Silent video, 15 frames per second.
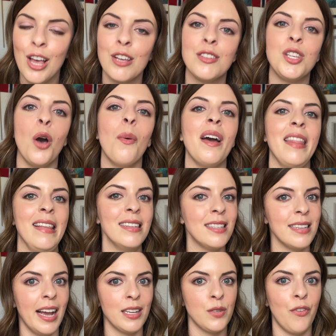So this
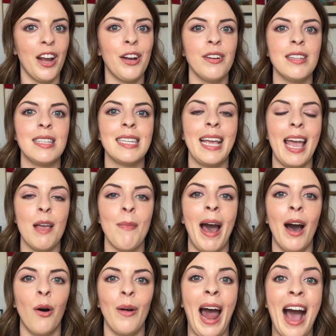next fragrance came
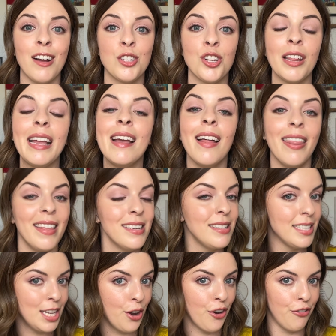out actually
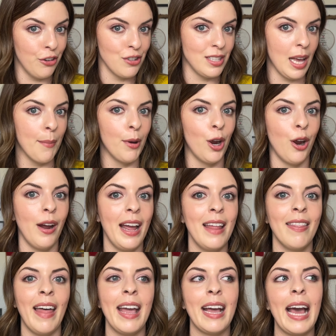this year for summer
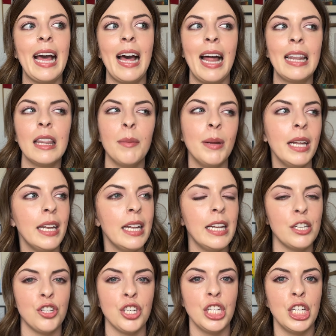in like a limited
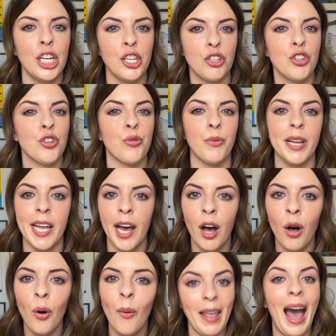edition
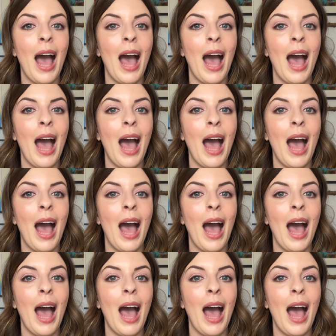trio.